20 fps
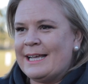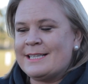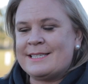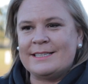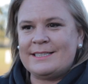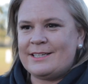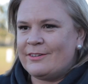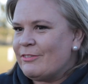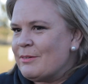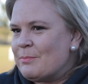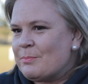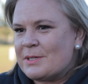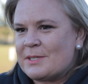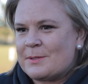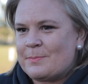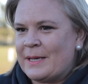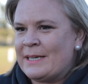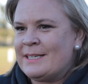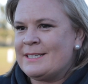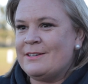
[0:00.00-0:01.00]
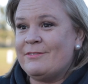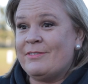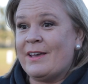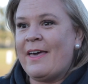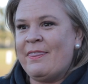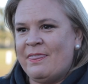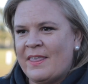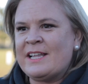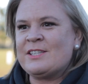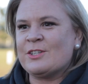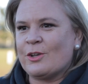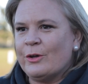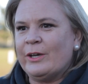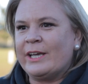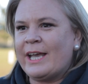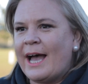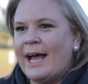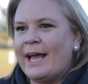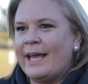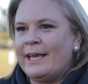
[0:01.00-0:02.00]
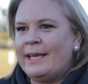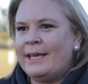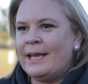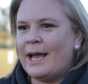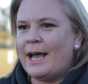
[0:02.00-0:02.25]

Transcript: it's a different perspective and that's okay.